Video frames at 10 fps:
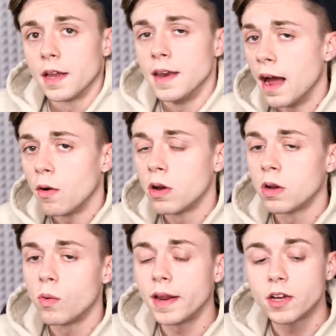Now,
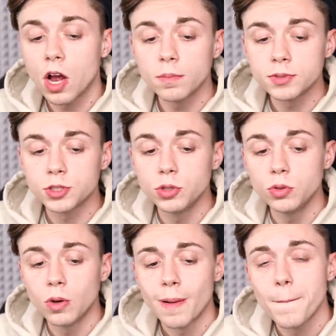when it comes
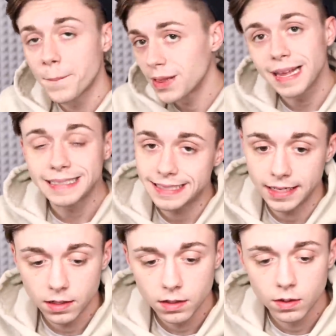to
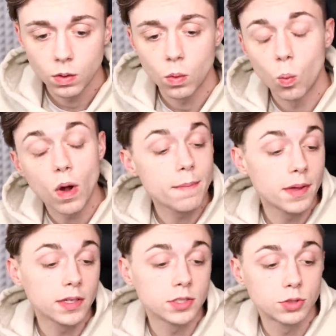planting 1
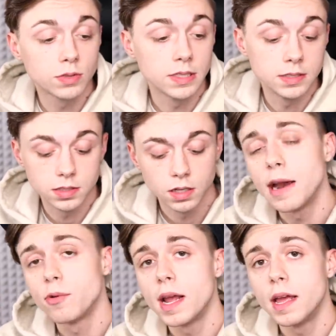million trees,
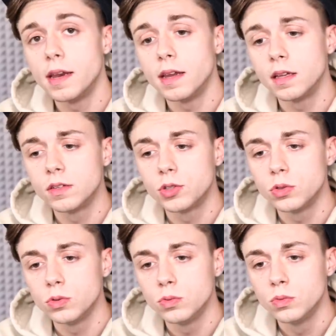I ran
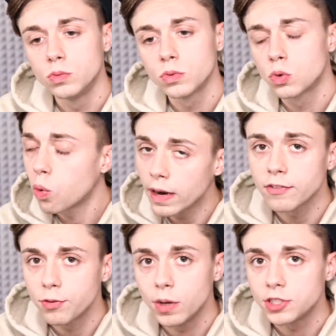into quite
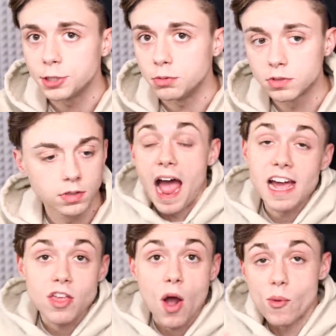a few issues.
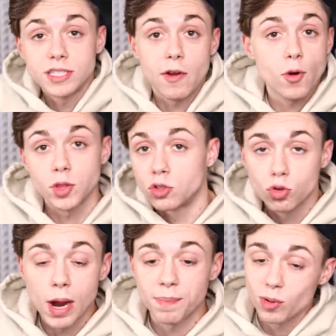I thought once I wrote the
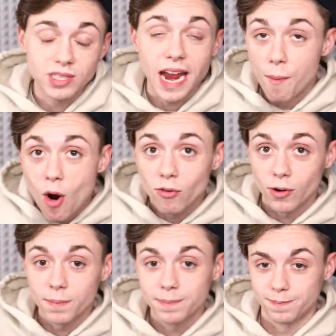script, it was game over.